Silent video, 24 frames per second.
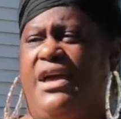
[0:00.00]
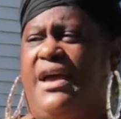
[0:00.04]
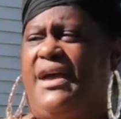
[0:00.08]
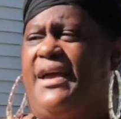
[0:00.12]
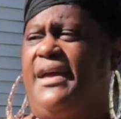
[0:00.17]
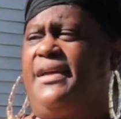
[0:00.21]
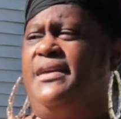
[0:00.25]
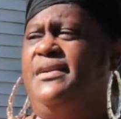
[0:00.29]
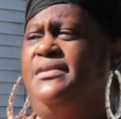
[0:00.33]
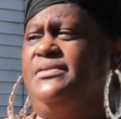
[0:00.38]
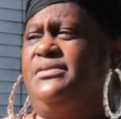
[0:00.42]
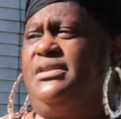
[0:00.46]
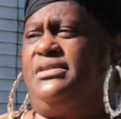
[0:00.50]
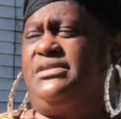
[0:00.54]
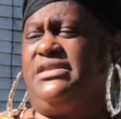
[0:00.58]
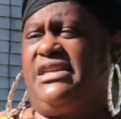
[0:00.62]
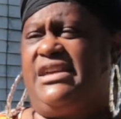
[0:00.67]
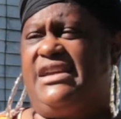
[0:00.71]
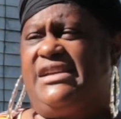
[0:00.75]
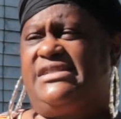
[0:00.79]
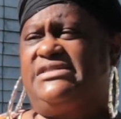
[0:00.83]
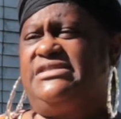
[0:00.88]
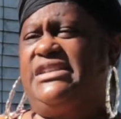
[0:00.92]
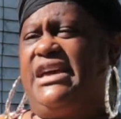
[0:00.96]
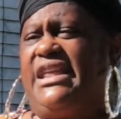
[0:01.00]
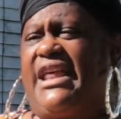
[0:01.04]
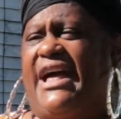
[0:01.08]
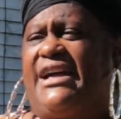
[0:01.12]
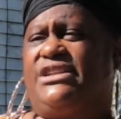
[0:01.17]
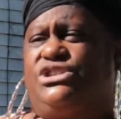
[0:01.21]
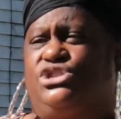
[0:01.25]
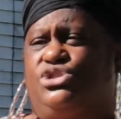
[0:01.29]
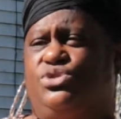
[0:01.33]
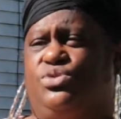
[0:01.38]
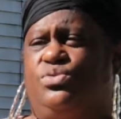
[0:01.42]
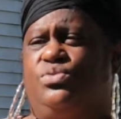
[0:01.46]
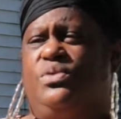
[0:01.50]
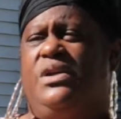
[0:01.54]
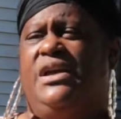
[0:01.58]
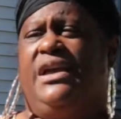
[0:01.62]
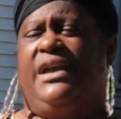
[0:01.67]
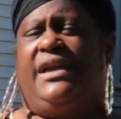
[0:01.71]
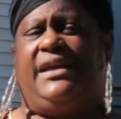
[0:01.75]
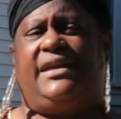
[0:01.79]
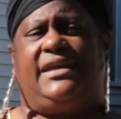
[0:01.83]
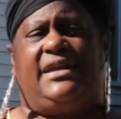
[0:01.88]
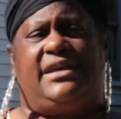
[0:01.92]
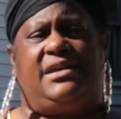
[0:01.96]
that the things that I do,
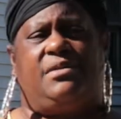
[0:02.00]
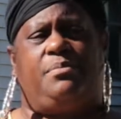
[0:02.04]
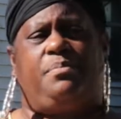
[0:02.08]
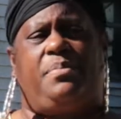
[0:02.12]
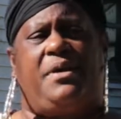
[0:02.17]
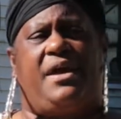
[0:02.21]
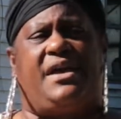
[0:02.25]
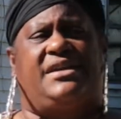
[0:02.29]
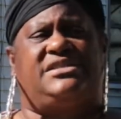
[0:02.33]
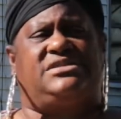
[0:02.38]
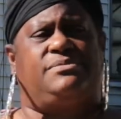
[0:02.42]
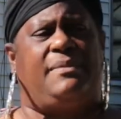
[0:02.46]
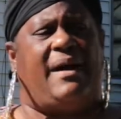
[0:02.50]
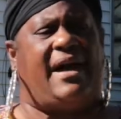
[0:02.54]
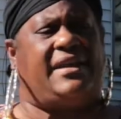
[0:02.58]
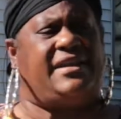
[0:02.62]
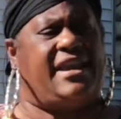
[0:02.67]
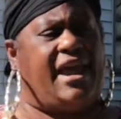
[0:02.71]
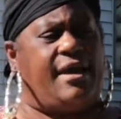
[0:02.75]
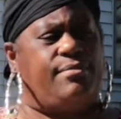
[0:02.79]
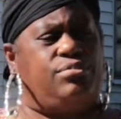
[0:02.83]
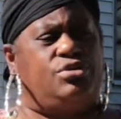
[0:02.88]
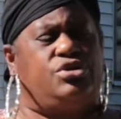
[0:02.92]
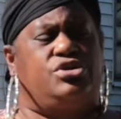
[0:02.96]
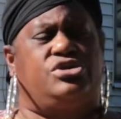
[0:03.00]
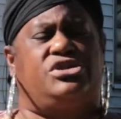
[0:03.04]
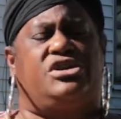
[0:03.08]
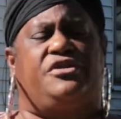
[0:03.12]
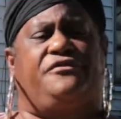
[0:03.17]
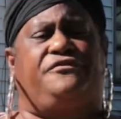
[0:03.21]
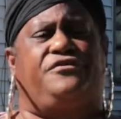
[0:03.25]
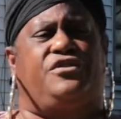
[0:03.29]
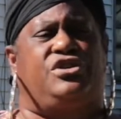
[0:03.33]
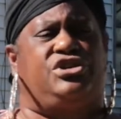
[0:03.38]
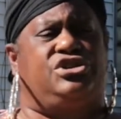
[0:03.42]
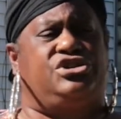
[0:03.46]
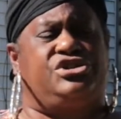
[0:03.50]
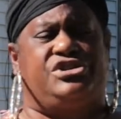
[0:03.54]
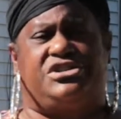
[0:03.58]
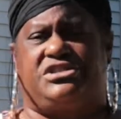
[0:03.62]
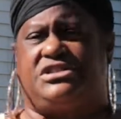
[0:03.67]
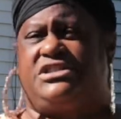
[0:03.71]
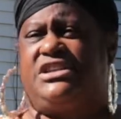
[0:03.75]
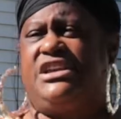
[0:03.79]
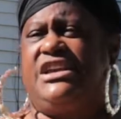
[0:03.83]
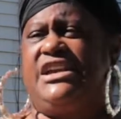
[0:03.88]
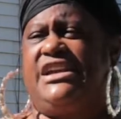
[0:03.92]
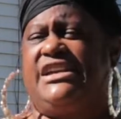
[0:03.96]
it impacts my neighborhood for good
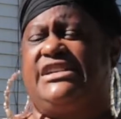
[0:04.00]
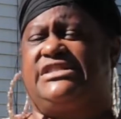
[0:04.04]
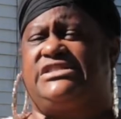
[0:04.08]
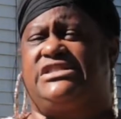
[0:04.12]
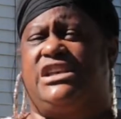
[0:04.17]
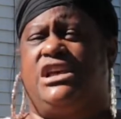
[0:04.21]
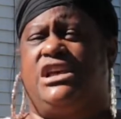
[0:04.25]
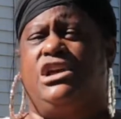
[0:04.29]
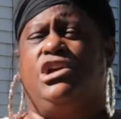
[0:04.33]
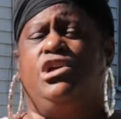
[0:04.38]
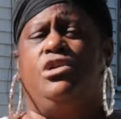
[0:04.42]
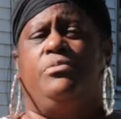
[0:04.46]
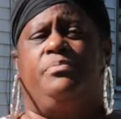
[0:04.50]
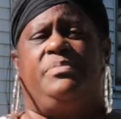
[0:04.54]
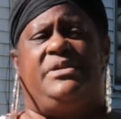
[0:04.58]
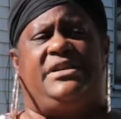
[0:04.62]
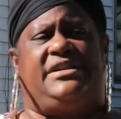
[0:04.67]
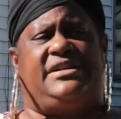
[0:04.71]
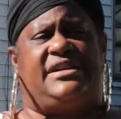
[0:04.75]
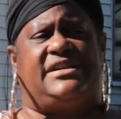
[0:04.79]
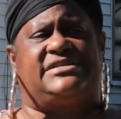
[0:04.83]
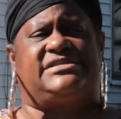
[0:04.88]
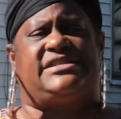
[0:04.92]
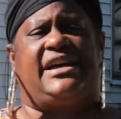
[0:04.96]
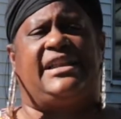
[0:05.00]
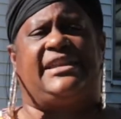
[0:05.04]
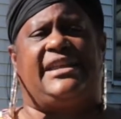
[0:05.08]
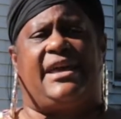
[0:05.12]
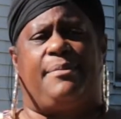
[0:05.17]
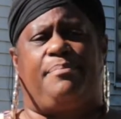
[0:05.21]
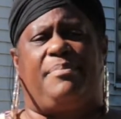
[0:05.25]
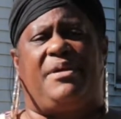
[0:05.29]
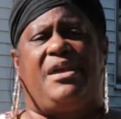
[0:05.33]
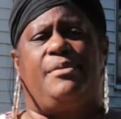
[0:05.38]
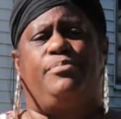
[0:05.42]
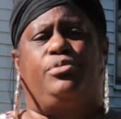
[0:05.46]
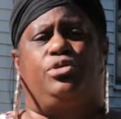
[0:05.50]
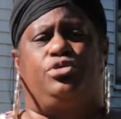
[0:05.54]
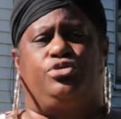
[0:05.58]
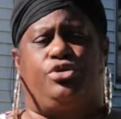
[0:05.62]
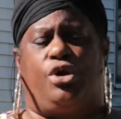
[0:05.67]
things because I let people